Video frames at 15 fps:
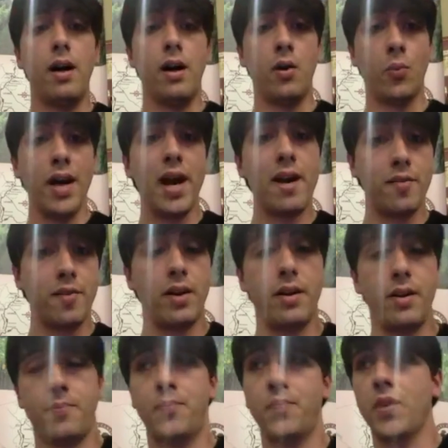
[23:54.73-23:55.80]
we have
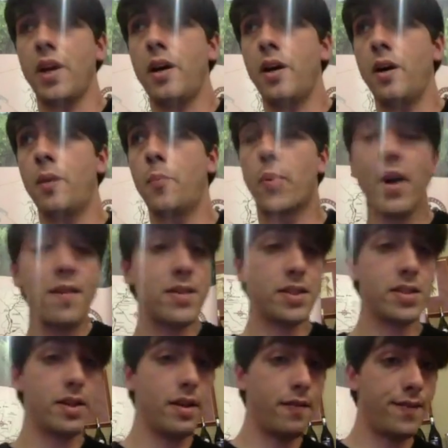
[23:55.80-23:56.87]
a
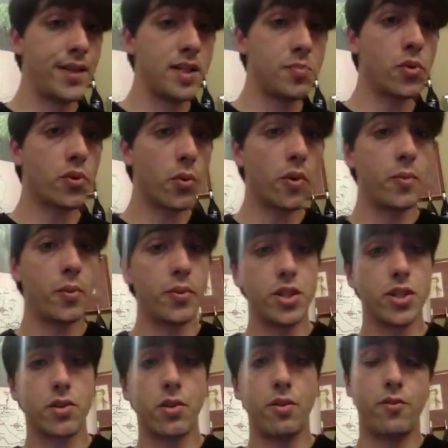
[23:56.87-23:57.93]
private Facebook group which
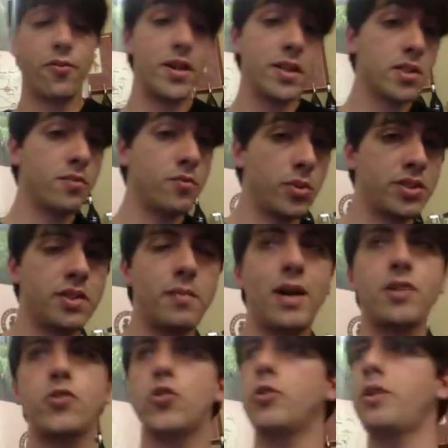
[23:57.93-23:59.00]
is called Friends of
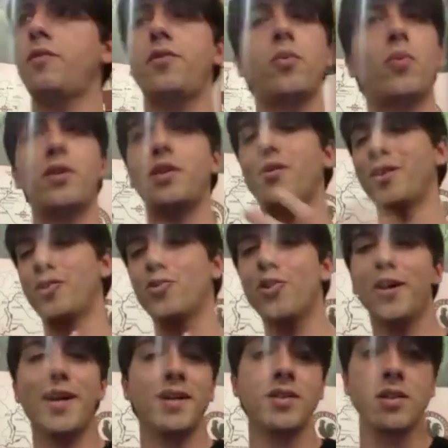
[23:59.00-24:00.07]
Montemaggio. If you want, you can
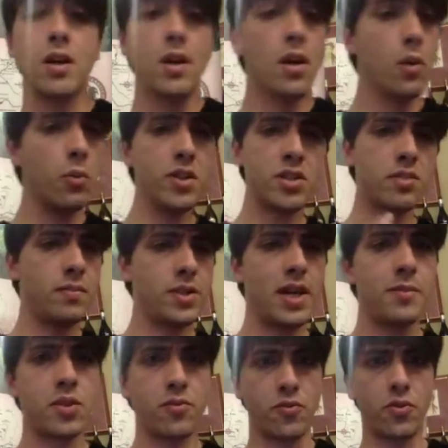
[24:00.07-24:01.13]
join us. We sometimes, of